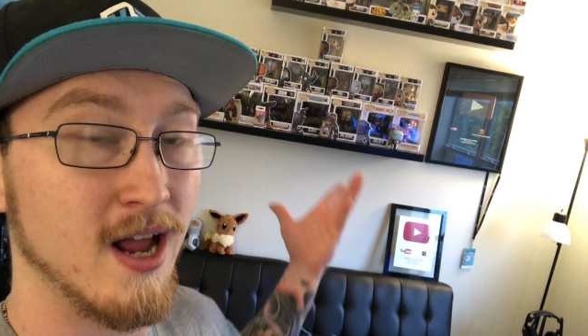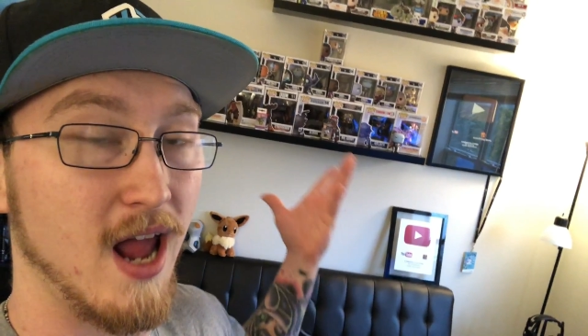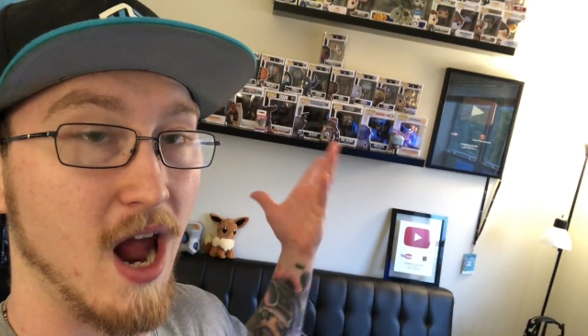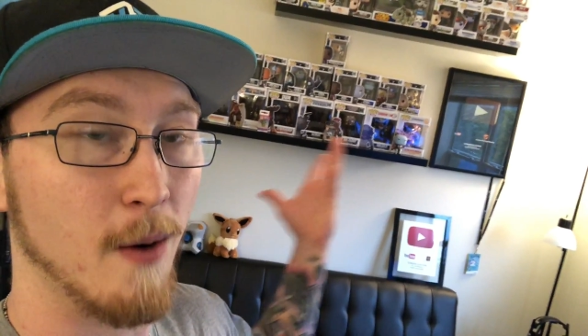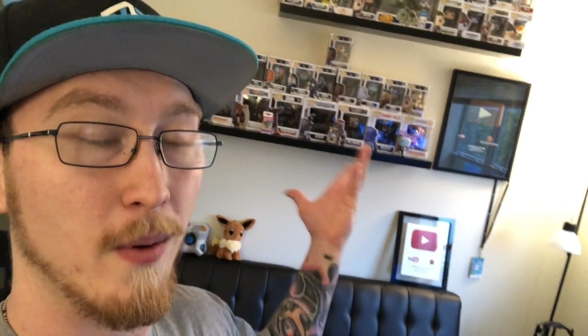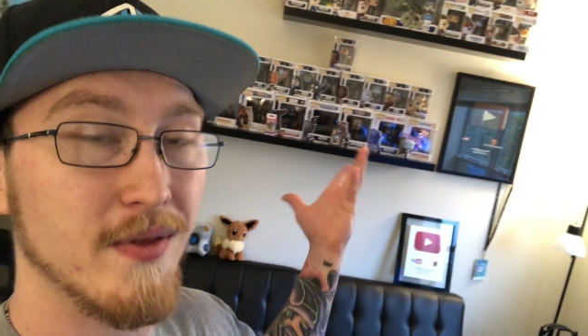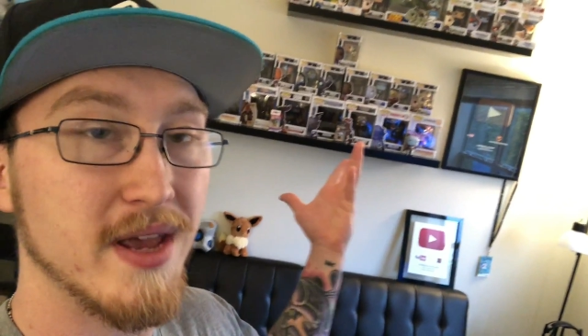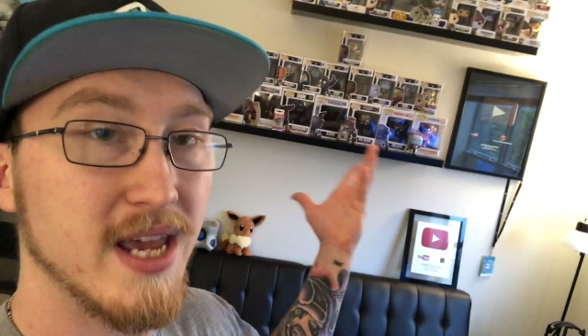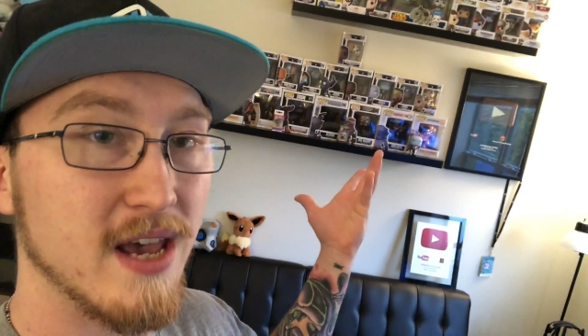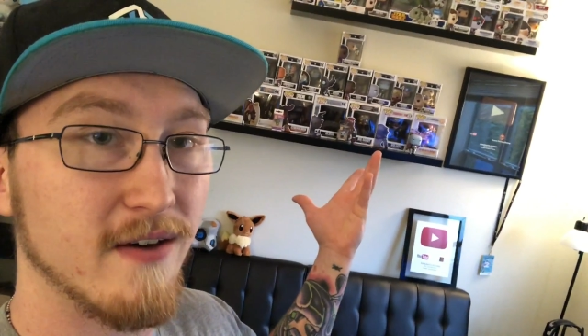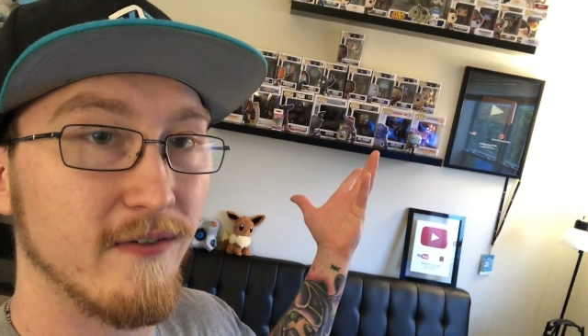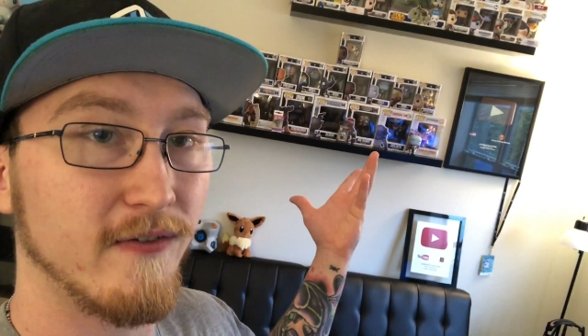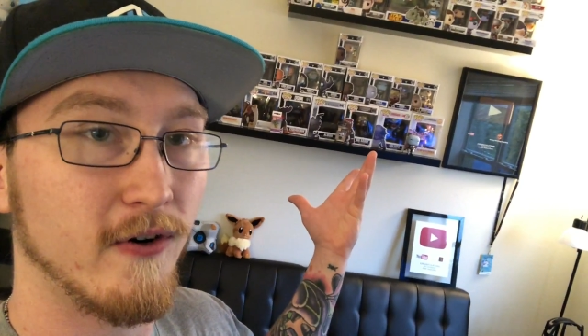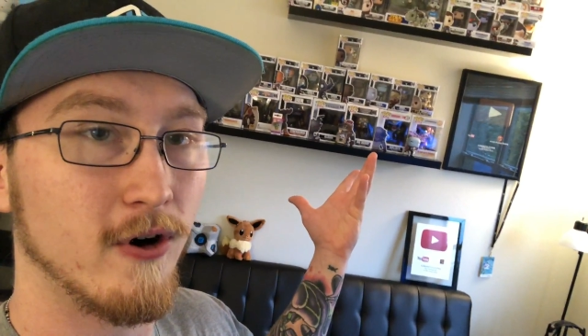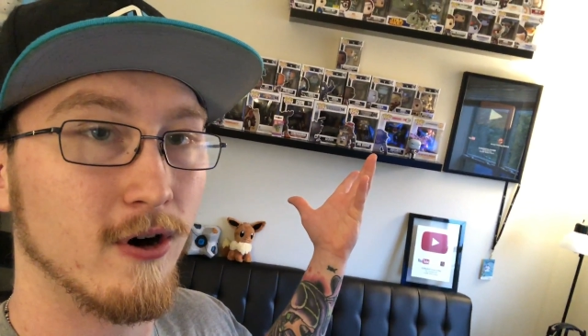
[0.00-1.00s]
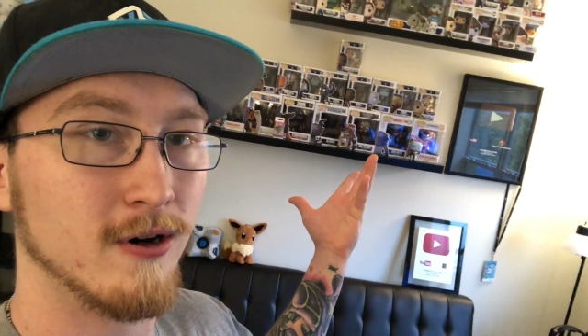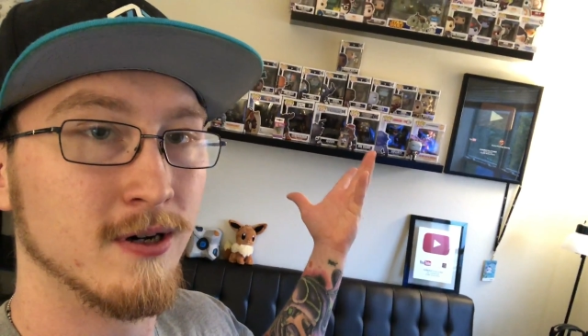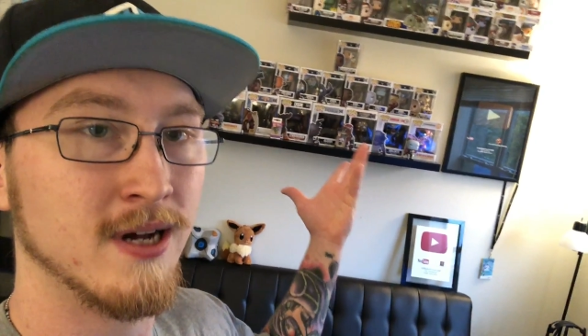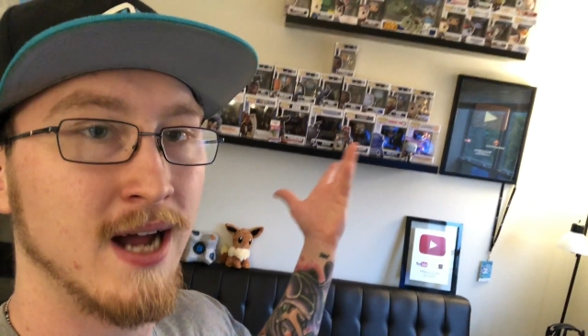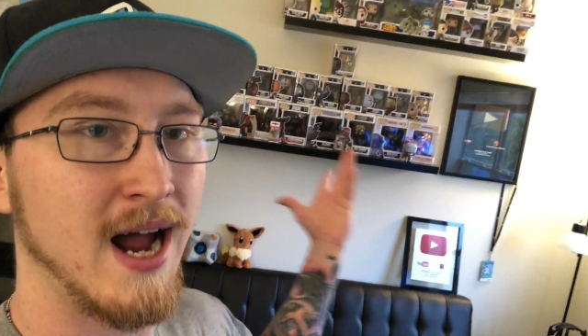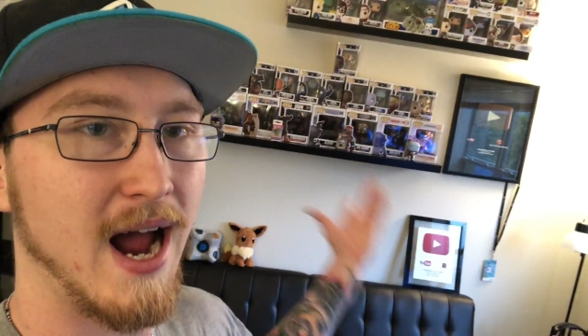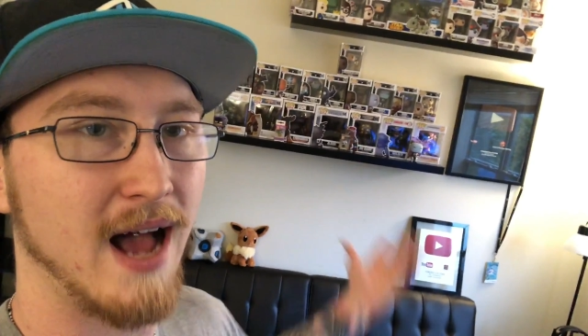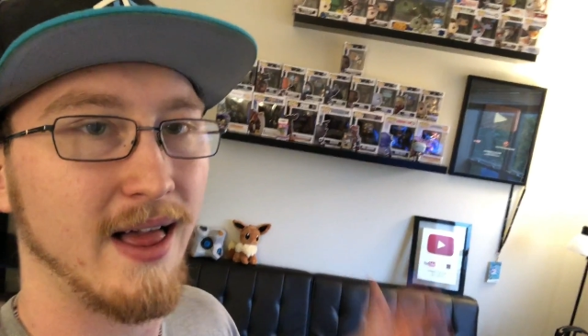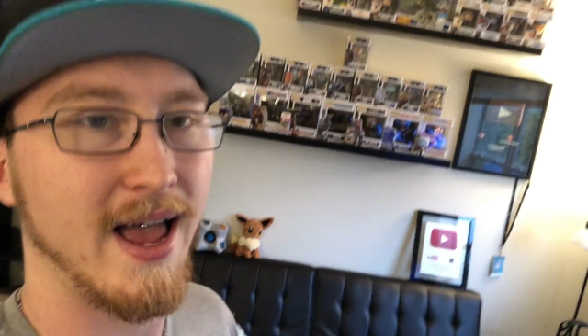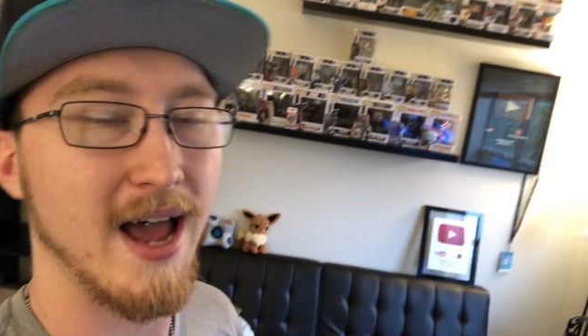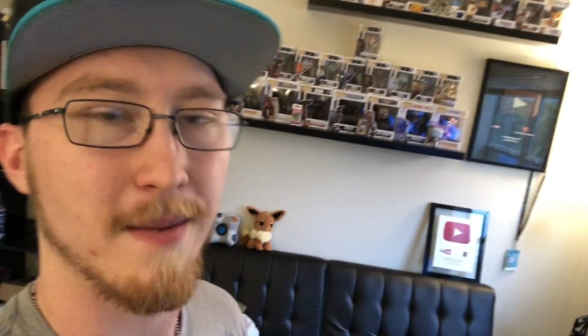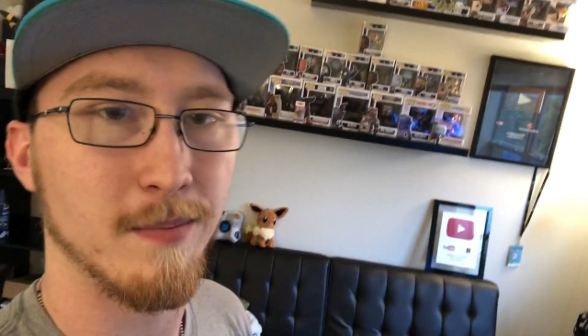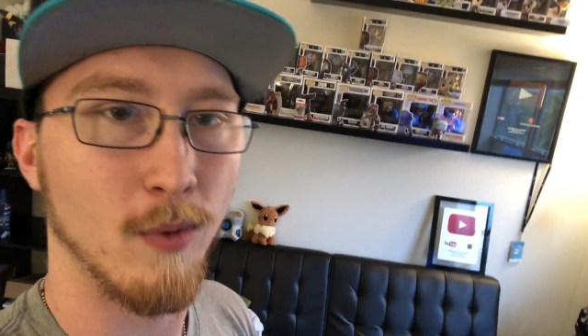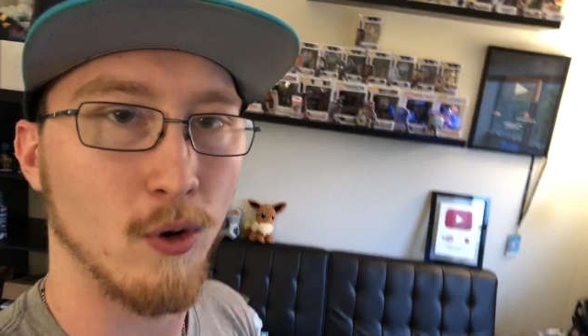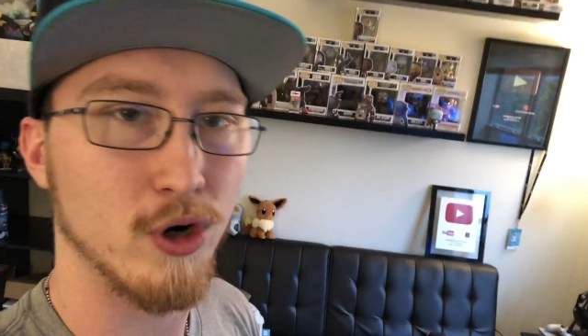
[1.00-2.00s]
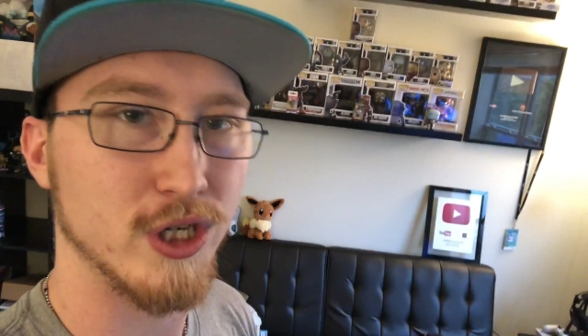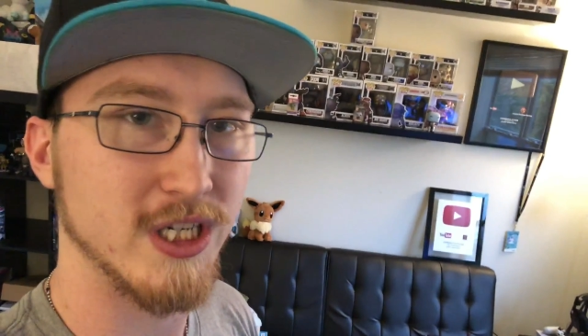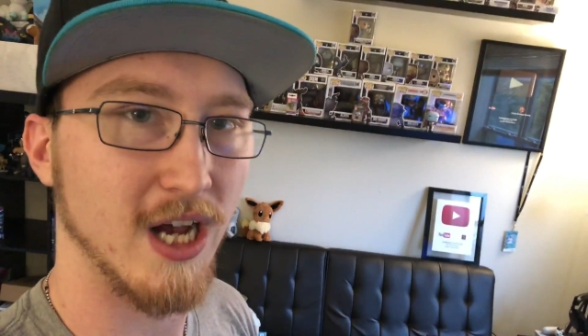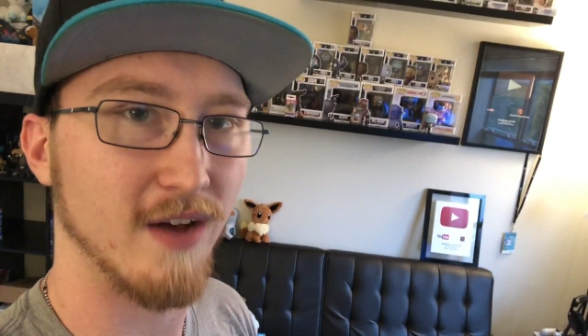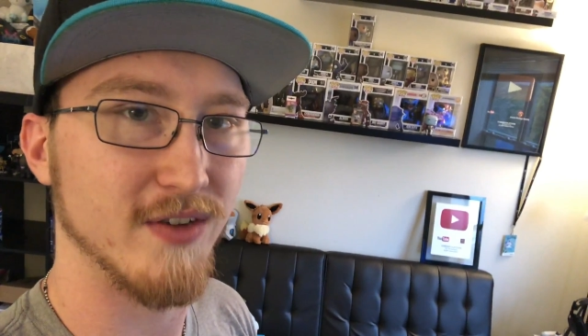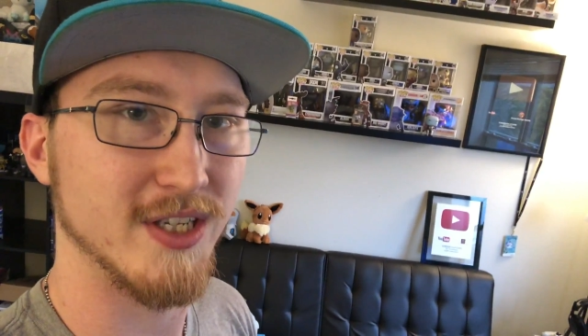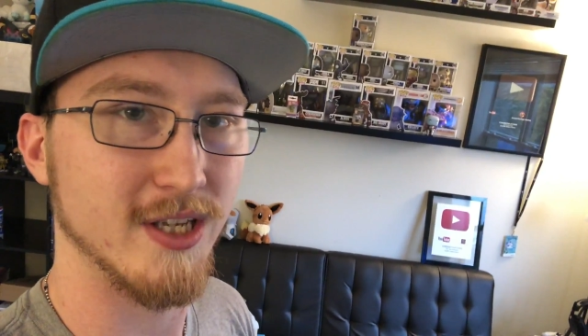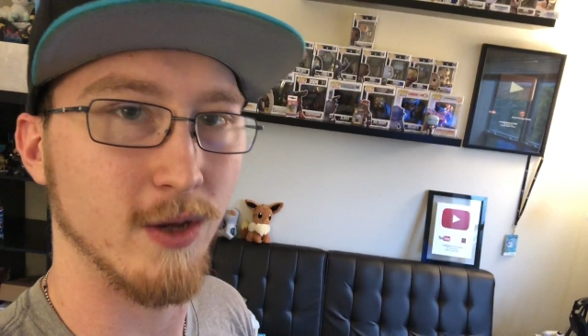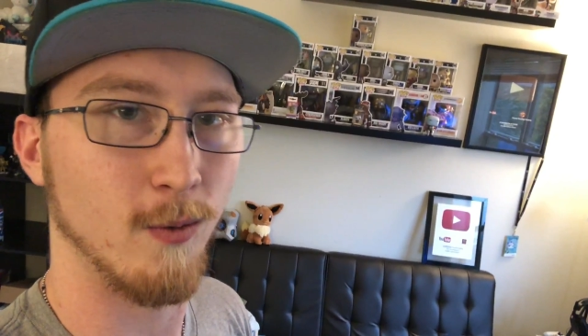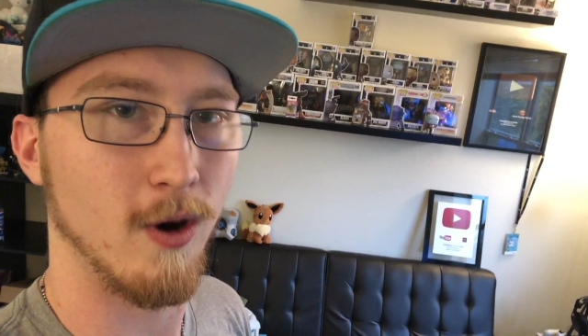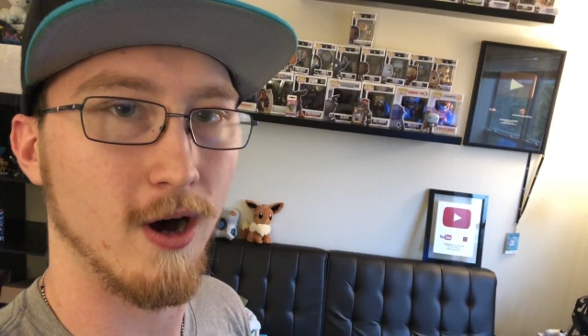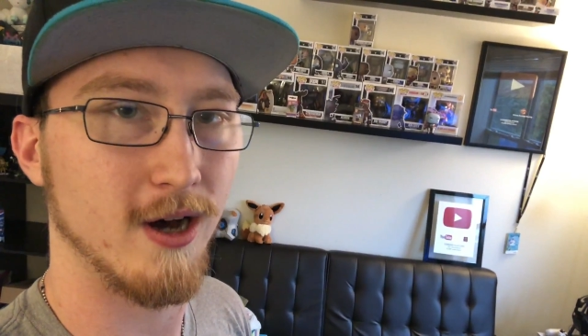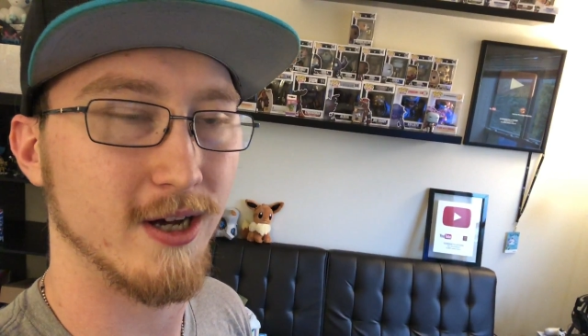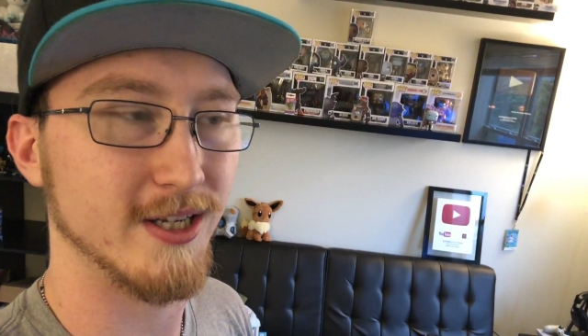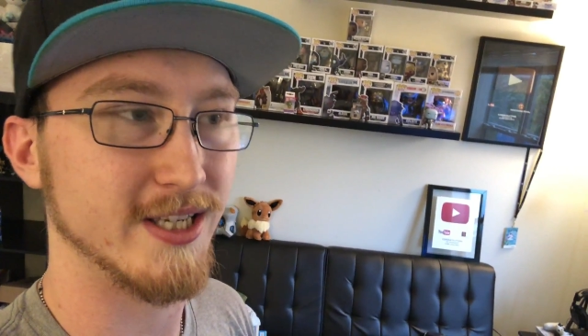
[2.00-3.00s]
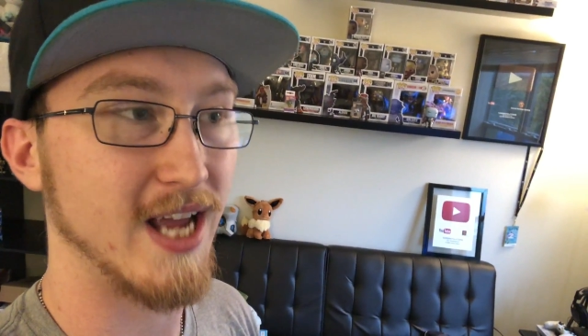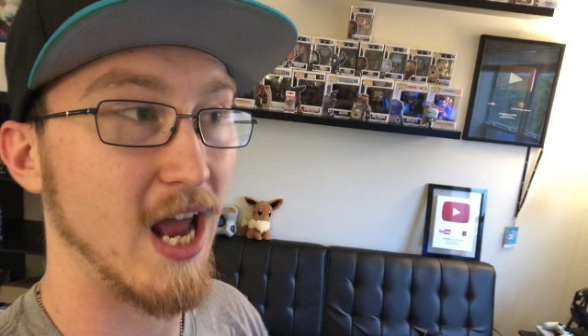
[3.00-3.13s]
And when they get full, I'll add more shelves to the walls,